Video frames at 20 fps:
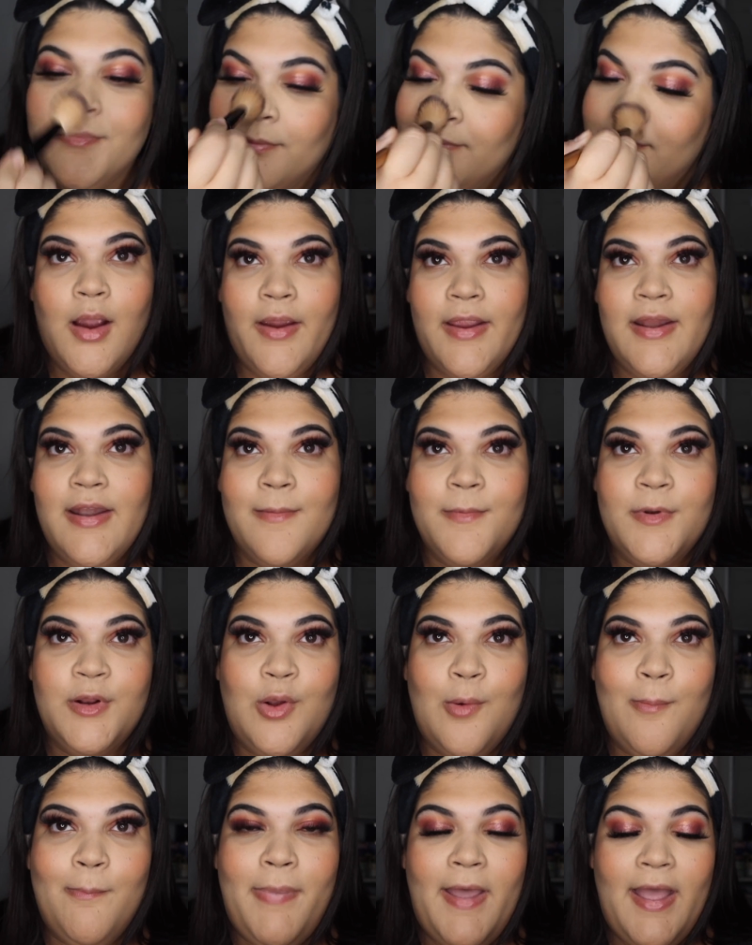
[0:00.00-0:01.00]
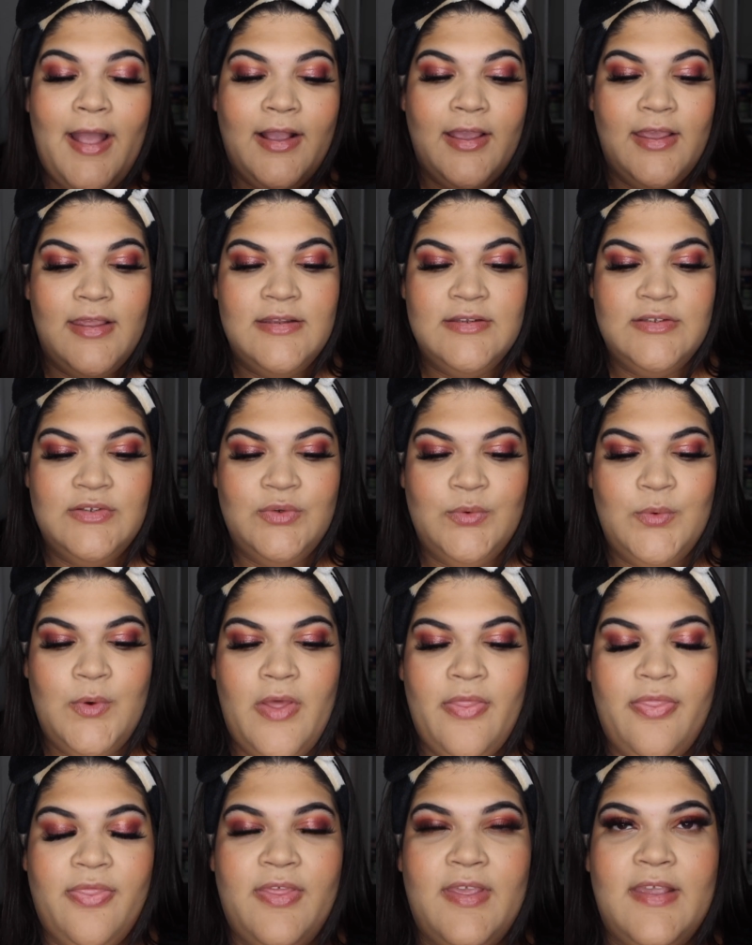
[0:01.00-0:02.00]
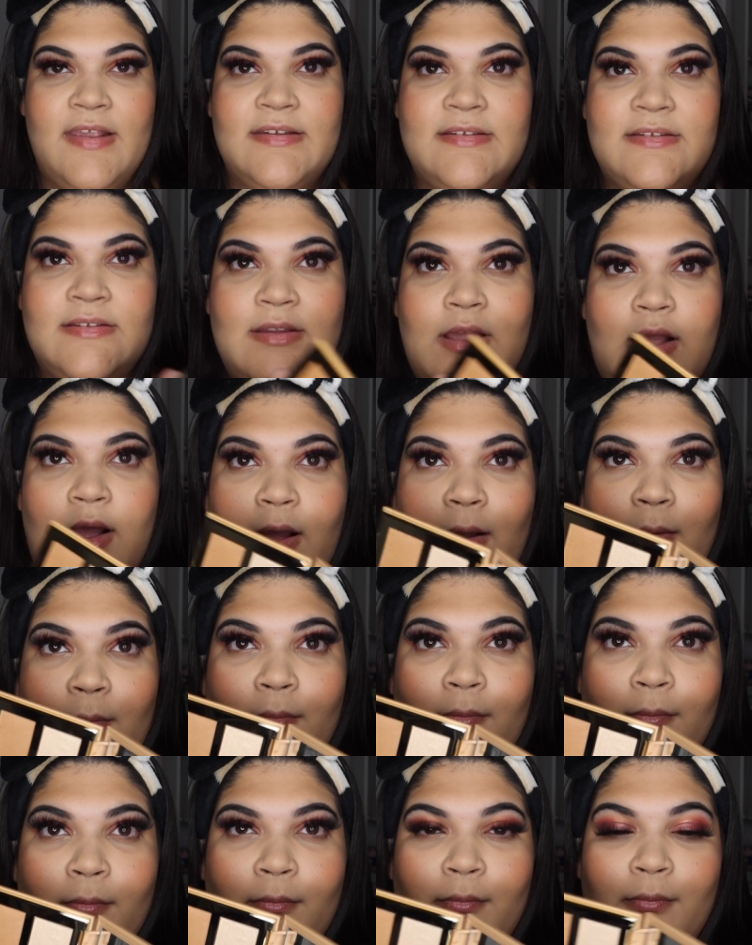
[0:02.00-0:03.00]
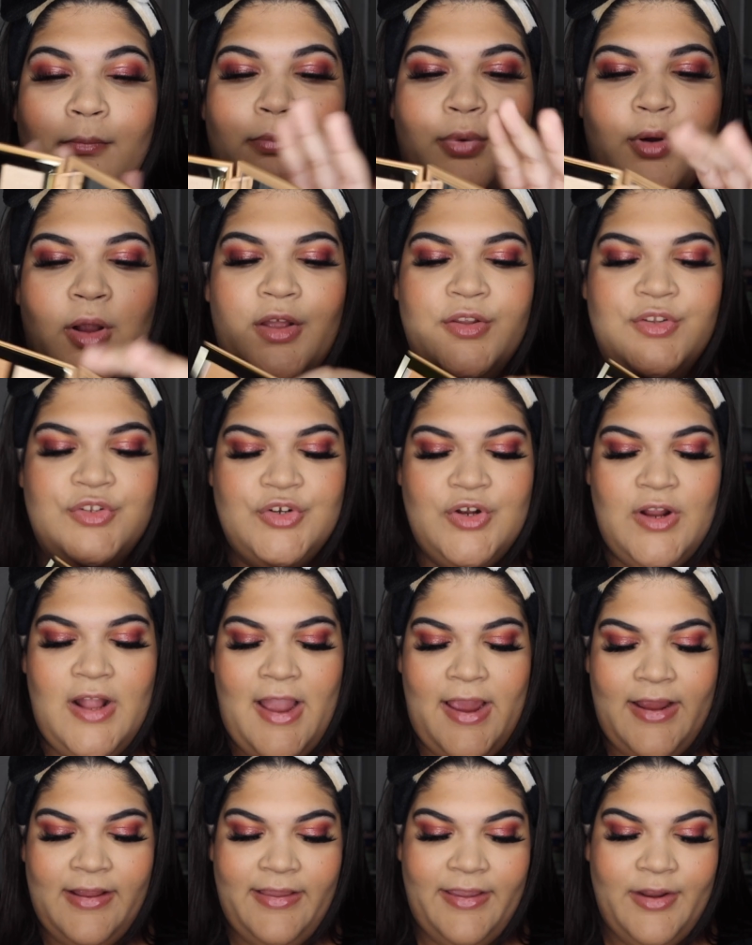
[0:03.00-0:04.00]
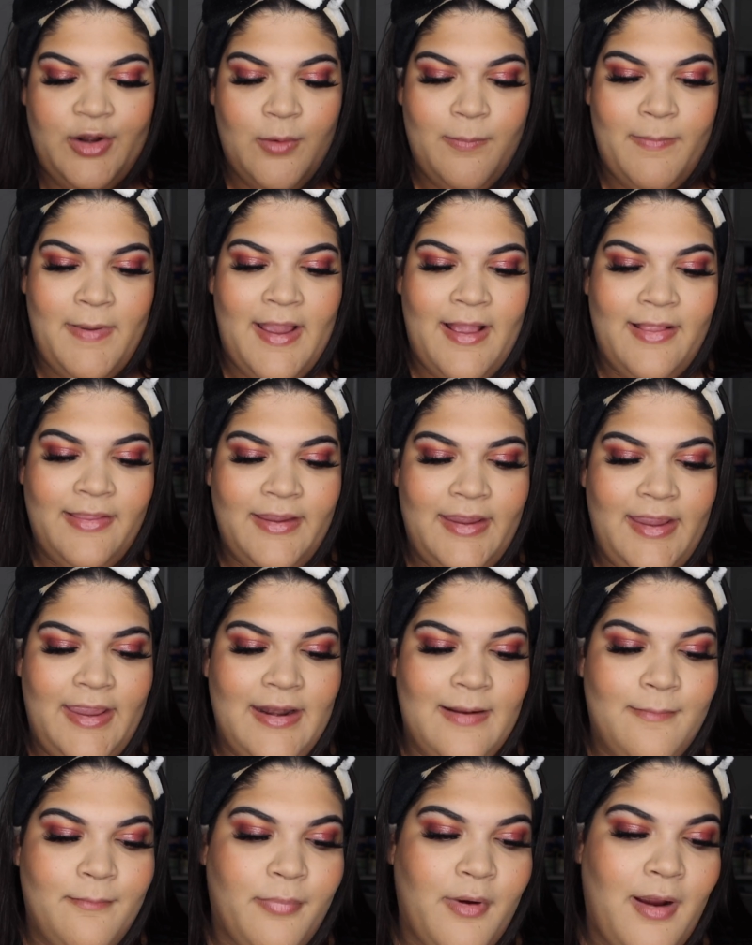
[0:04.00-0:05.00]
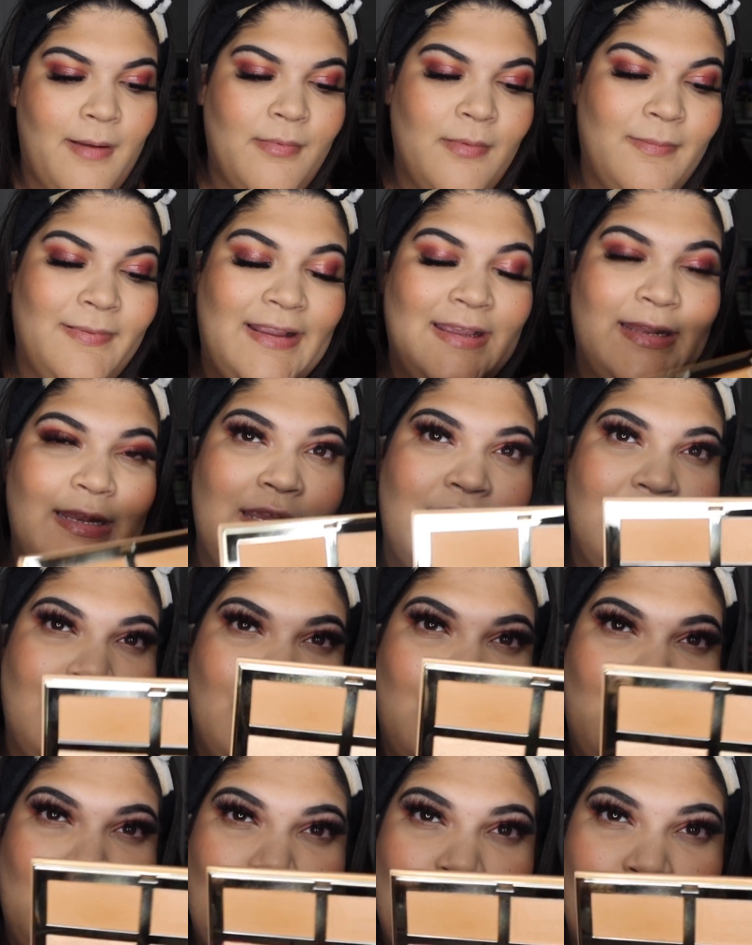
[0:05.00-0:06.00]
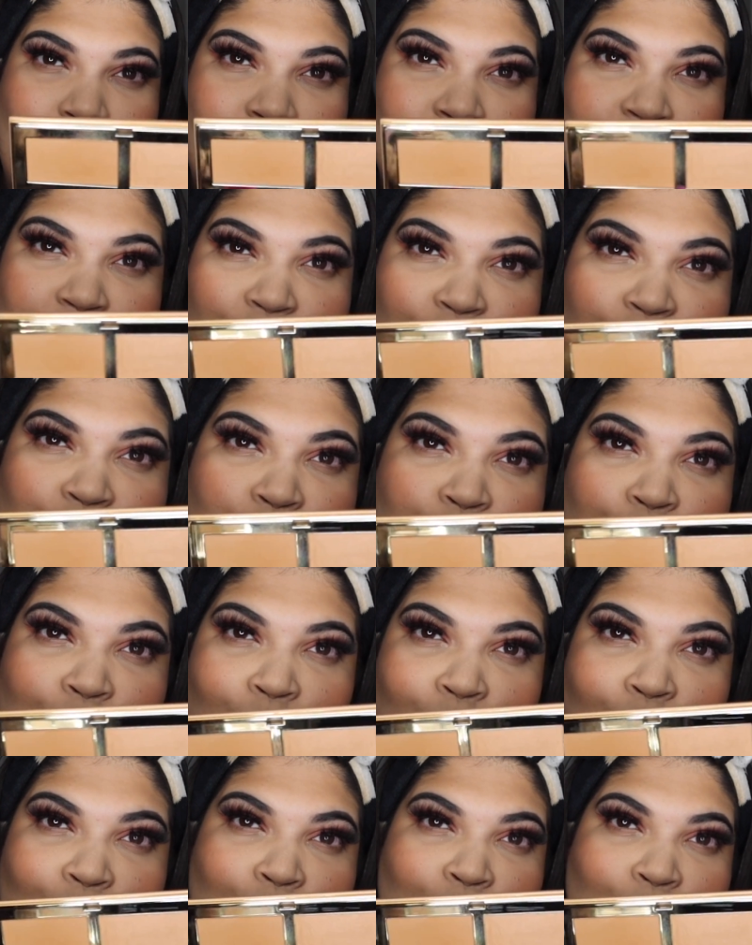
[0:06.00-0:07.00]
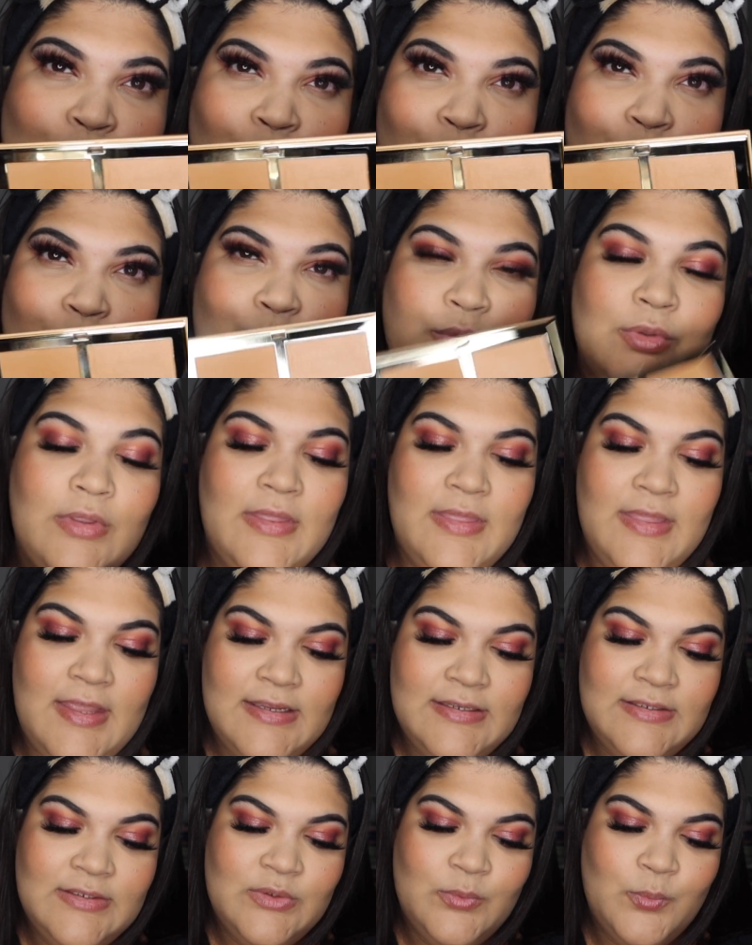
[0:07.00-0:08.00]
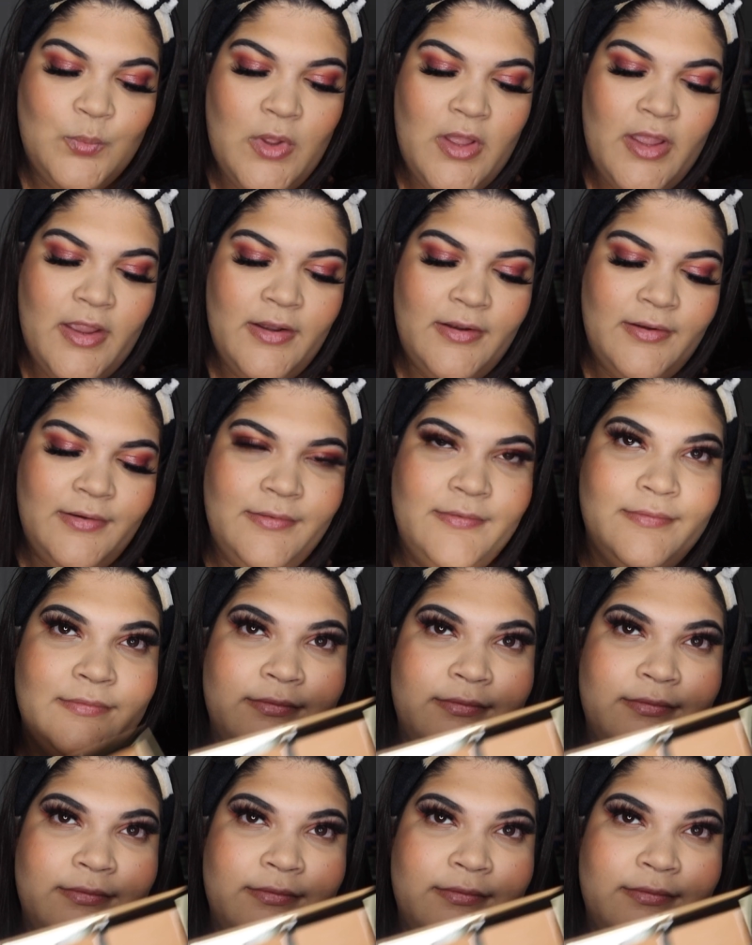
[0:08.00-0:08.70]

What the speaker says: All right, now I'm gonna go back into this bronzer highlighter palette, and I'm probably gonna use this one.